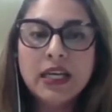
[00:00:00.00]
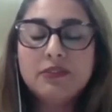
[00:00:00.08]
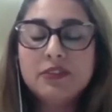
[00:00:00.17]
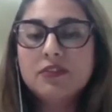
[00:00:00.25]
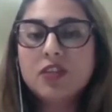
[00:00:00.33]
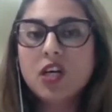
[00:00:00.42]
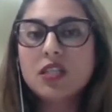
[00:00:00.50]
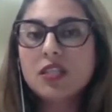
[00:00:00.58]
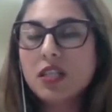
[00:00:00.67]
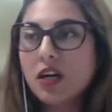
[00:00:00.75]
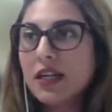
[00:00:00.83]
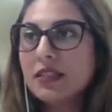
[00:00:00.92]
We've got
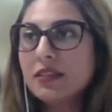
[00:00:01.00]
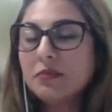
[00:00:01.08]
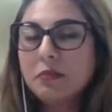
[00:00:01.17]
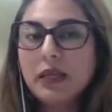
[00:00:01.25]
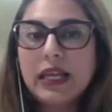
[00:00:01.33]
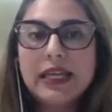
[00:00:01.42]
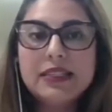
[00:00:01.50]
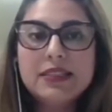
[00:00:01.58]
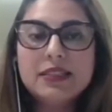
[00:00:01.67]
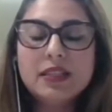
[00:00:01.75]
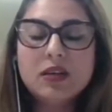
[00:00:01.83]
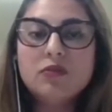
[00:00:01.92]
9
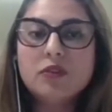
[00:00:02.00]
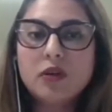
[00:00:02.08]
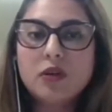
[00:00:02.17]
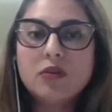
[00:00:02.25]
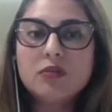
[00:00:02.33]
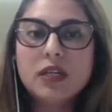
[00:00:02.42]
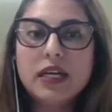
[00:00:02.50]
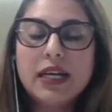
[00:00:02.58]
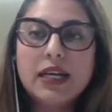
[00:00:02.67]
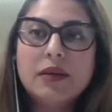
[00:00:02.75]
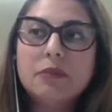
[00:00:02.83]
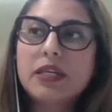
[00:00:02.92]
planes overall
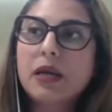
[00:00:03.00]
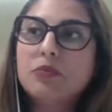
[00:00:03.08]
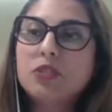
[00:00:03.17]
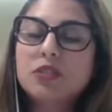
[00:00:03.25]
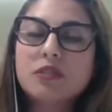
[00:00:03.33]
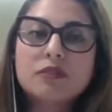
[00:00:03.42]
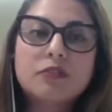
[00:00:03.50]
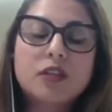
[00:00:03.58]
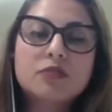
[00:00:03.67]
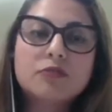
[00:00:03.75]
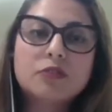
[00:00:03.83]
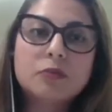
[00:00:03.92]
capturing for
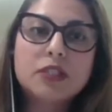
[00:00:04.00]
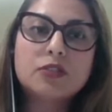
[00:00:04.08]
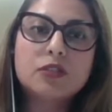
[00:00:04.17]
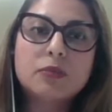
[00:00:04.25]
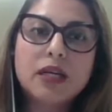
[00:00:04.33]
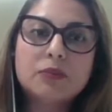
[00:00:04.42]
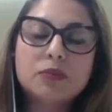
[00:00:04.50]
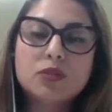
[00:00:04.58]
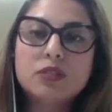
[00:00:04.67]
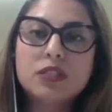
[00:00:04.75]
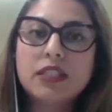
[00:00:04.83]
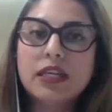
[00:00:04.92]
us from MetroMap
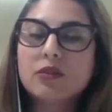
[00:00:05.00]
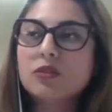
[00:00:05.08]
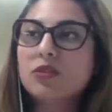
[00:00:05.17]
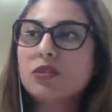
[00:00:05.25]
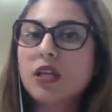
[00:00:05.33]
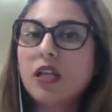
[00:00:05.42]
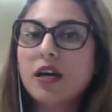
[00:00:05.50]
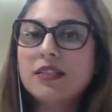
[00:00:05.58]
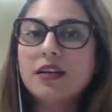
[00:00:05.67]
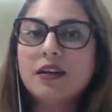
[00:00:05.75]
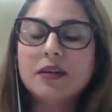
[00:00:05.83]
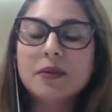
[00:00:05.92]
2D and also
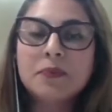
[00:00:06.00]
LiDAR.